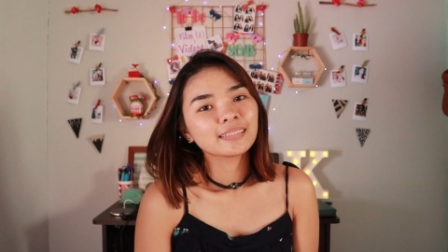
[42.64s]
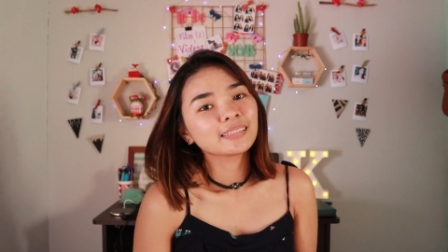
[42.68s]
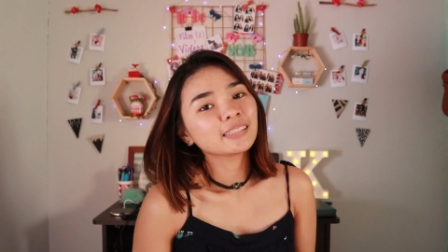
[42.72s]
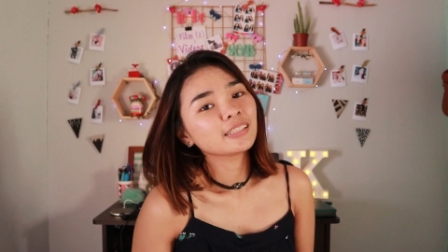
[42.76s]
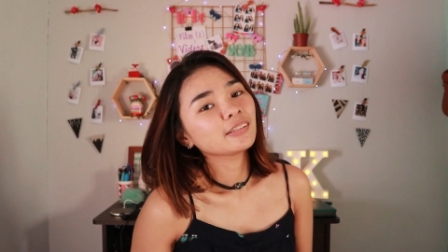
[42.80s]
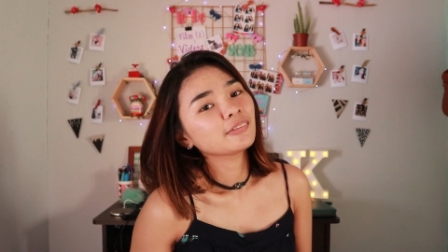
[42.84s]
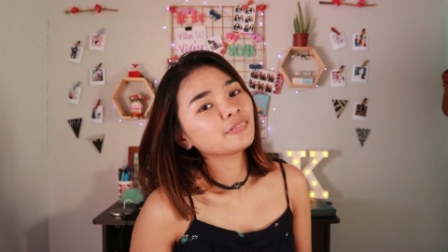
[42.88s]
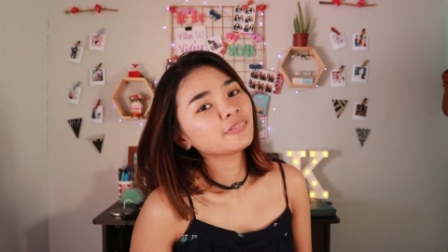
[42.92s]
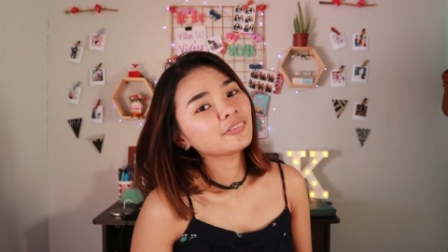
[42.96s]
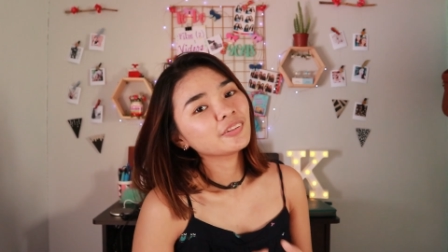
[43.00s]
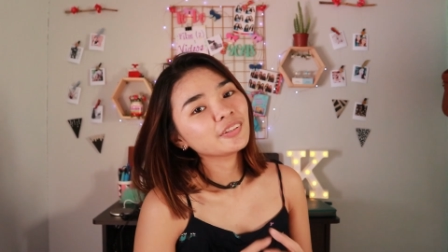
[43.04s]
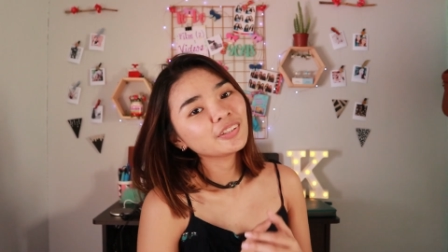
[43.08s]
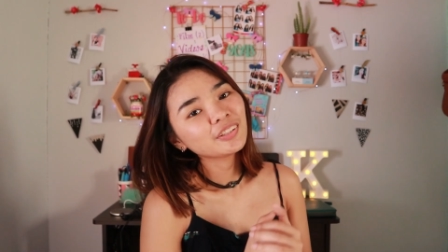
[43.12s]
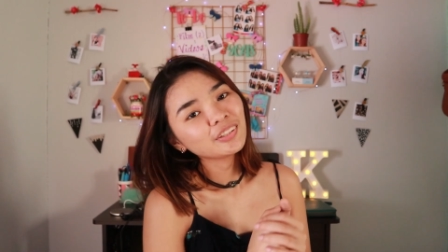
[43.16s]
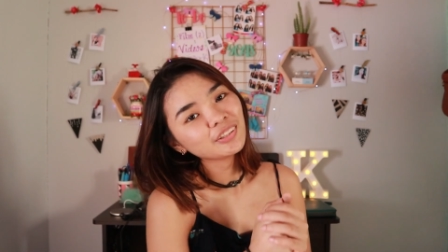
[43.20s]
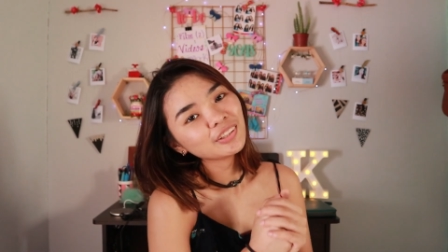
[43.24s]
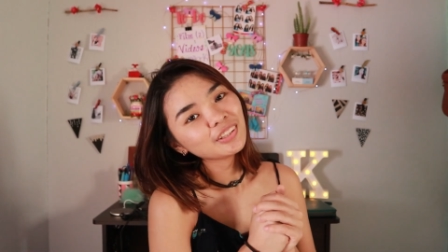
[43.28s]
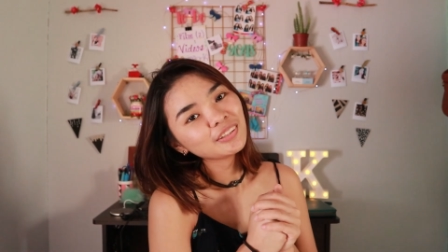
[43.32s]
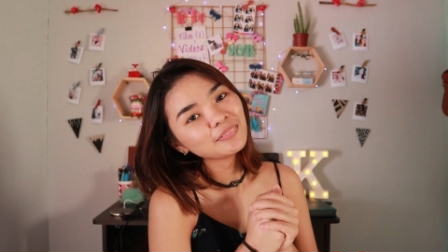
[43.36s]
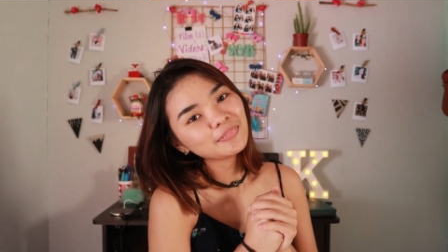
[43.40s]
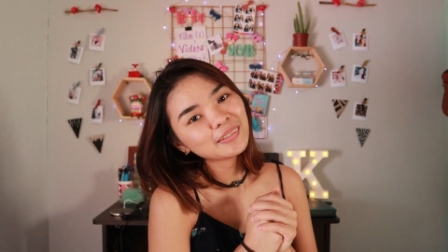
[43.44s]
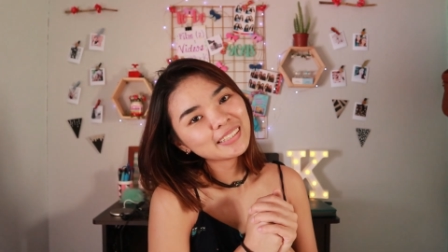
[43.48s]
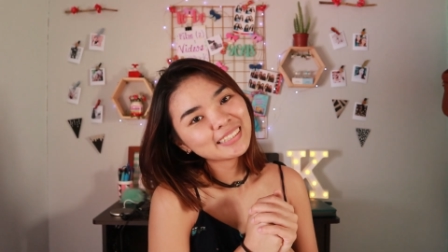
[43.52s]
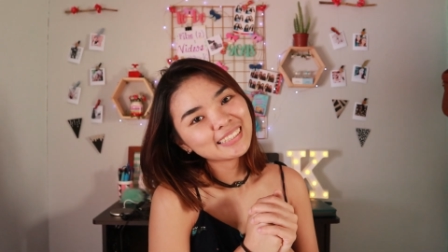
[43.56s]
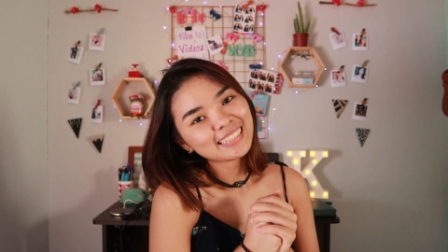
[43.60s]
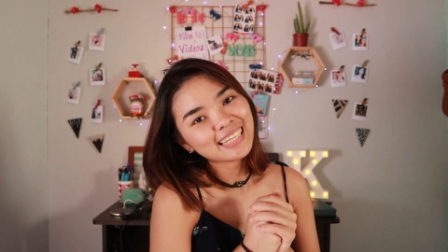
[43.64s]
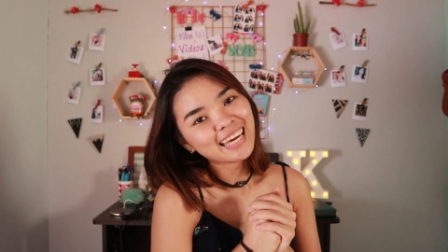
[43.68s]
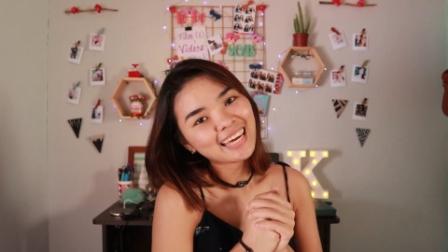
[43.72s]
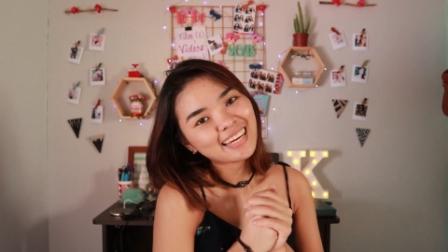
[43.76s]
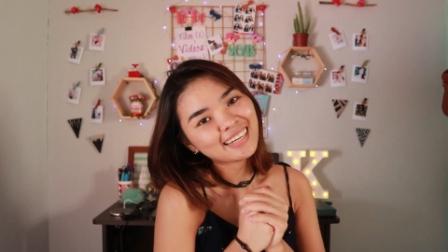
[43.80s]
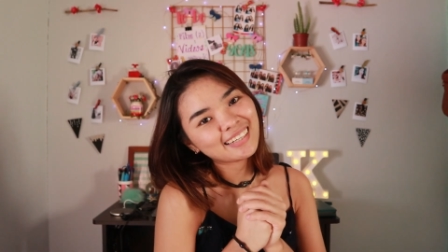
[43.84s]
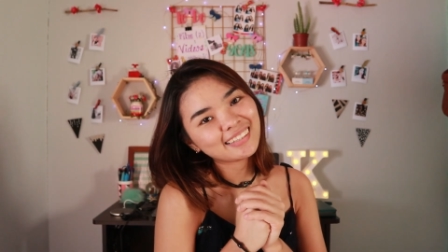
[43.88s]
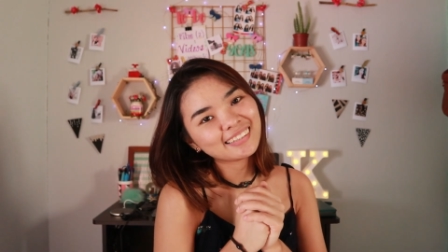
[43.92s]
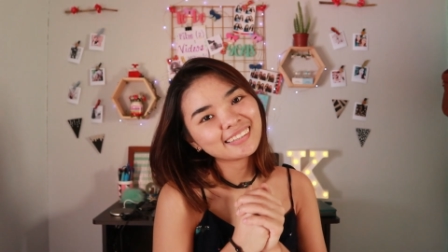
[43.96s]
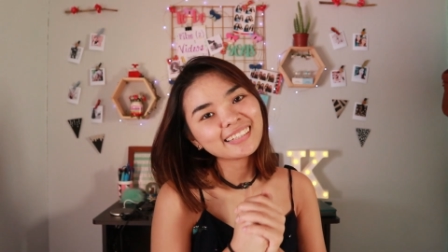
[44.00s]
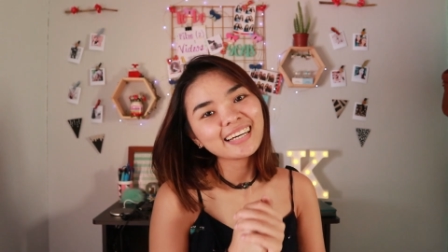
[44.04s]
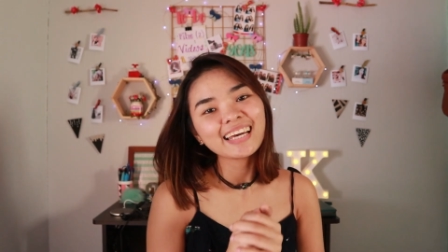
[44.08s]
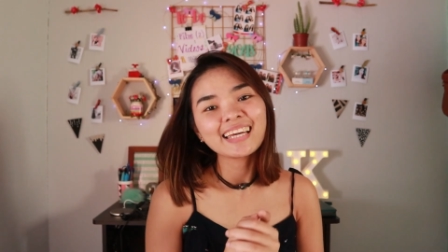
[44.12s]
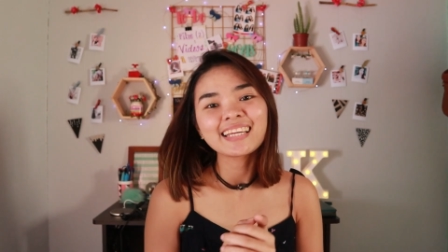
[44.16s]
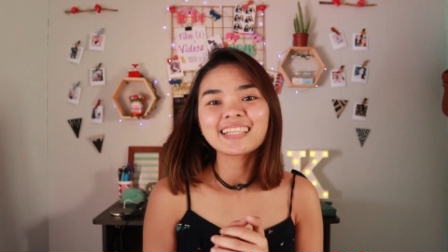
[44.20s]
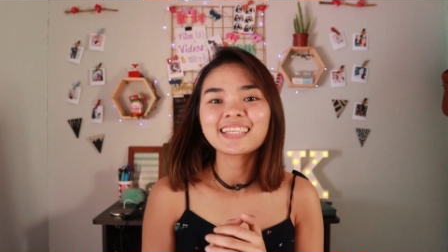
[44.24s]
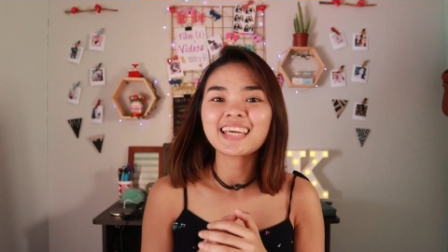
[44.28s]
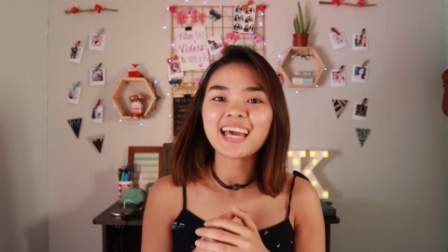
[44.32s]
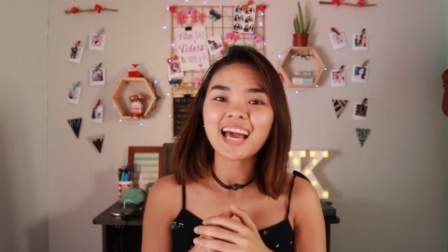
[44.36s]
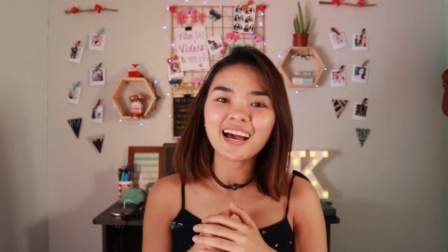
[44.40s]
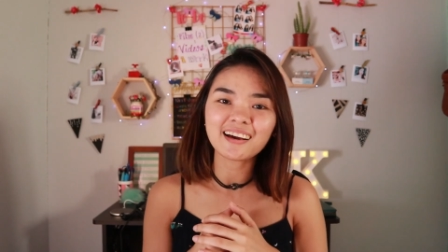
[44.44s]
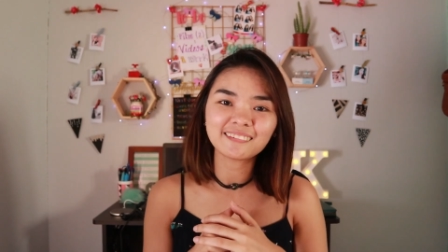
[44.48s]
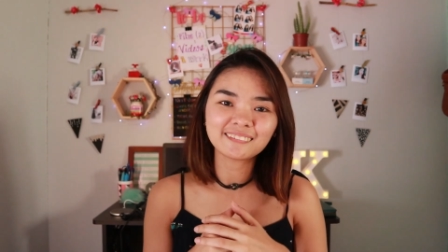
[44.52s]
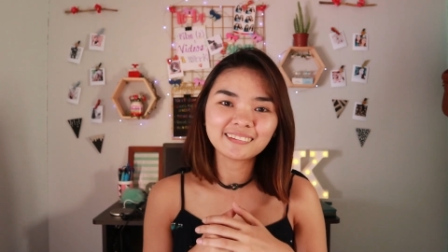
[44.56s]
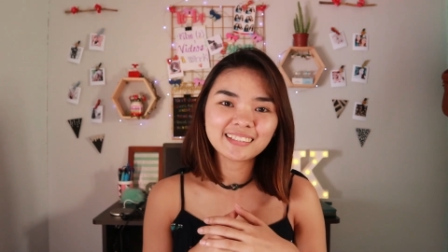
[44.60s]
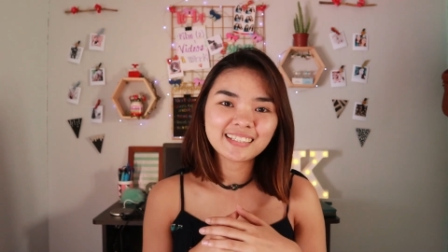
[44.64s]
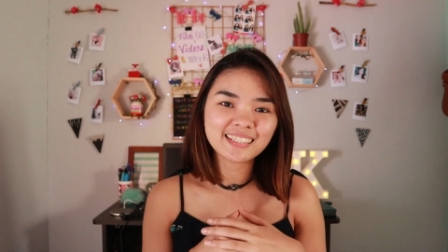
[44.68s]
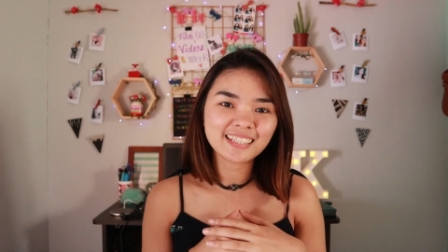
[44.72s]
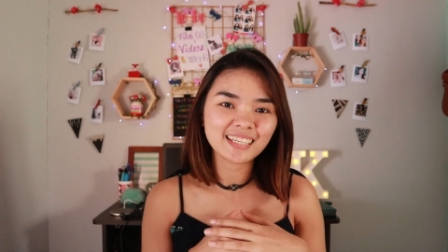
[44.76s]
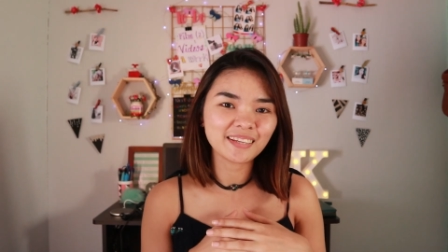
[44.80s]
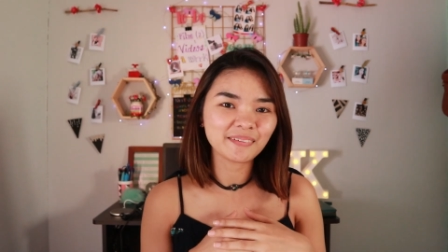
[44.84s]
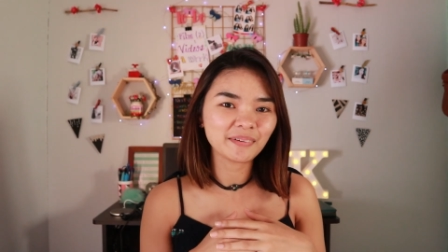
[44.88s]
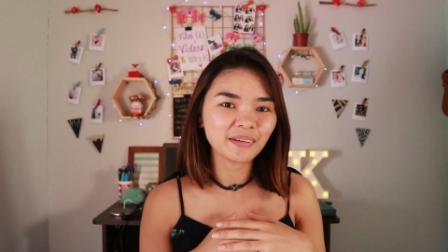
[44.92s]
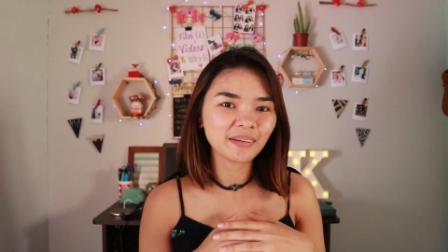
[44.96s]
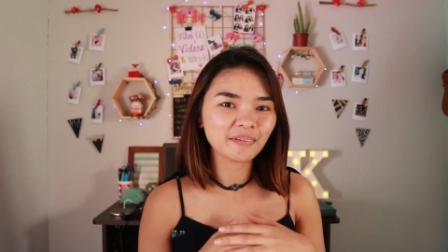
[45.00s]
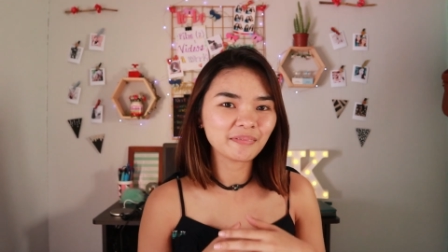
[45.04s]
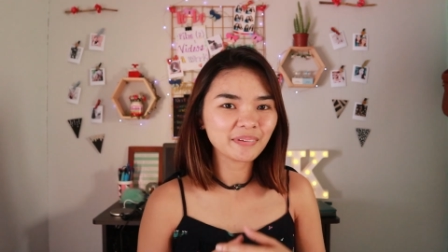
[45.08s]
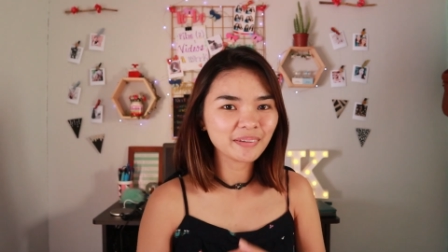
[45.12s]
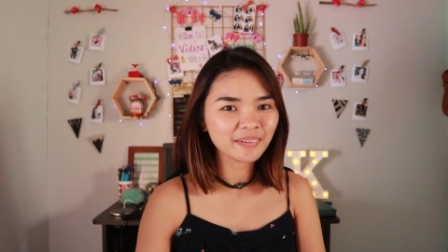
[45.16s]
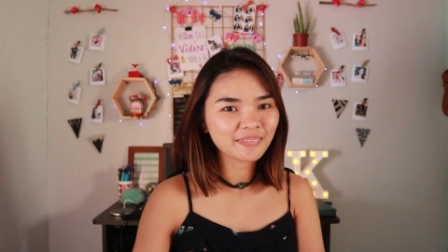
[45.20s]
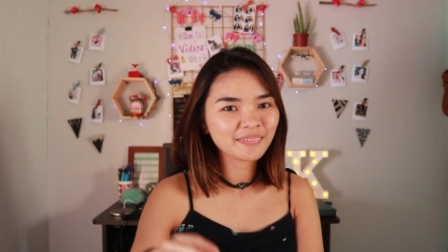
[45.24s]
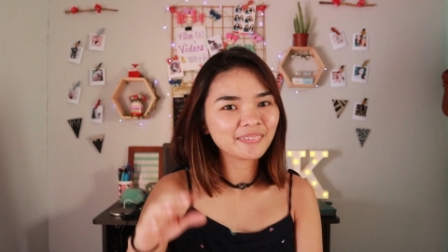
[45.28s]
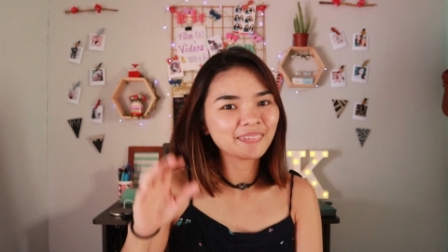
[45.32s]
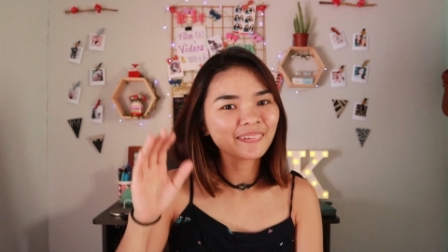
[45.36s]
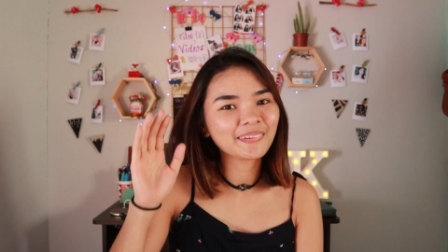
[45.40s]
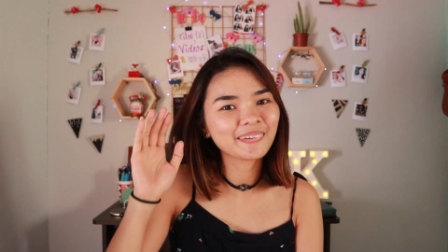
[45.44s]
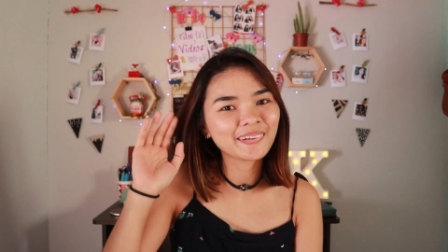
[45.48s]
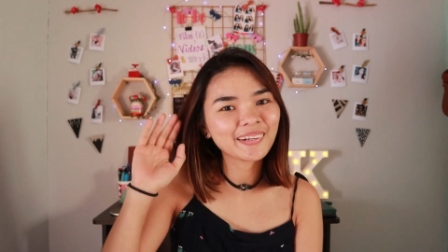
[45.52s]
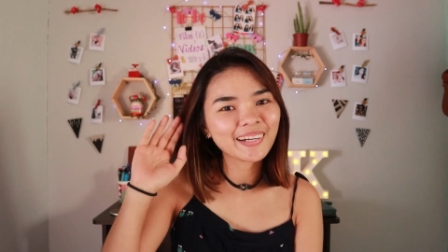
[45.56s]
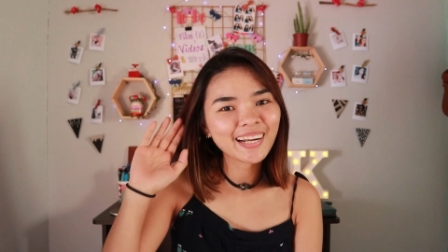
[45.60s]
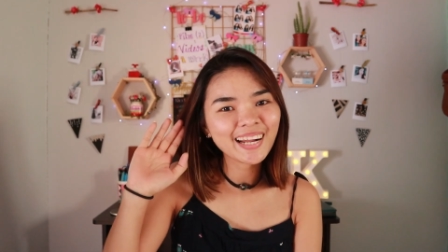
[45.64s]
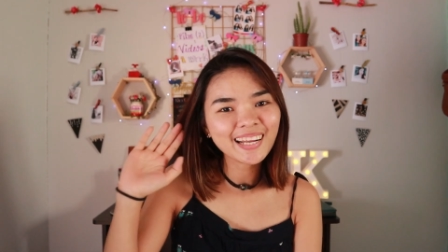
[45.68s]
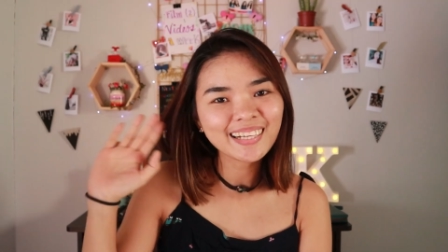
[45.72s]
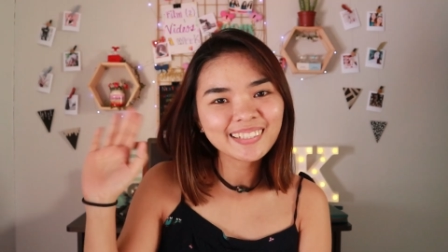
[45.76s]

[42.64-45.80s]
so if you're new to my channel and you haven't seen me before,